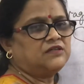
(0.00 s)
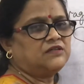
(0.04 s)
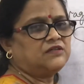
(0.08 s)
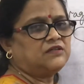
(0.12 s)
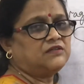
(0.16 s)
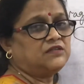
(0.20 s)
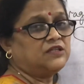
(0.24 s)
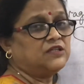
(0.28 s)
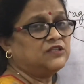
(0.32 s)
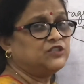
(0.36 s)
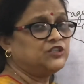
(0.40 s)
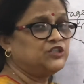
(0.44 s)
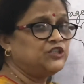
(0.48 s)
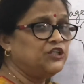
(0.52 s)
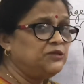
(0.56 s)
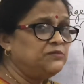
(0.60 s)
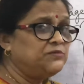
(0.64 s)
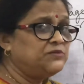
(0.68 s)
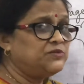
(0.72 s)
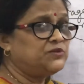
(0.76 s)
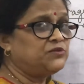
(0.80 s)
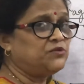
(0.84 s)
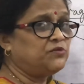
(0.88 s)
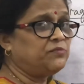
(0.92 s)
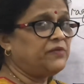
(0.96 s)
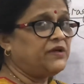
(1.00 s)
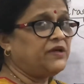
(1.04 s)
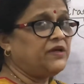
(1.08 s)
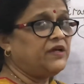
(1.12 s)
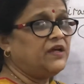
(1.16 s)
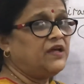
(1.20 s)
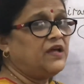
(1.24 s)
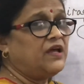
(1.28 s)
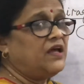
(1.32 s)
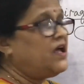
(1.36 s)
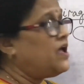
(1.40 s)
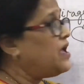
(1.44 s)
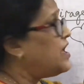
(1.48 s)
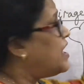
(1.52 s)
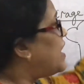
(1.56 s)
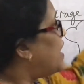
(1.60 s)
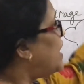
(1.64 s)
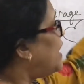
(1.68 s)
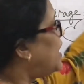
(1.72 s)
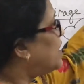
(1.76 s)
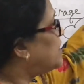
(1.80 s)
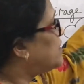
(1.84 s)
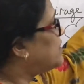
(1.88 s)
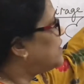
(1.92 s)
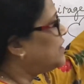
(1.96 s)
this seems to be
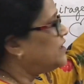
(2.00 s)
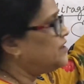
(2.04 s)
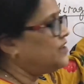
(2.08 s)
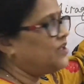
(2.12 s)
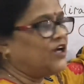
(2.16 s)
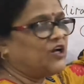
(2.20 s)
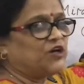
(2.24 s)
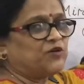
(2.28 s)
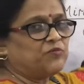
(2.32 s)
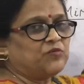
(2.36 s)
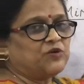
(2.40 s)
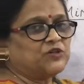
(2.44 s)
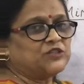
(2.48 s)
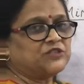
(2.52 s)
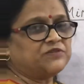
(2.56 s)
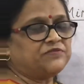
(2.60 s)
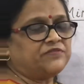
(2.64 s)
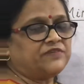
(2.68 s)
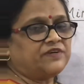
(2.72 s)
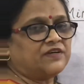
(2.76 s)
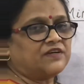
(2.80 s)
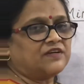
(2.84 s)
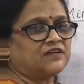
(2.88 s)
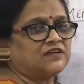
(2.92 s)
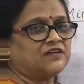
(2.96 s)
hanged in the atmosphere.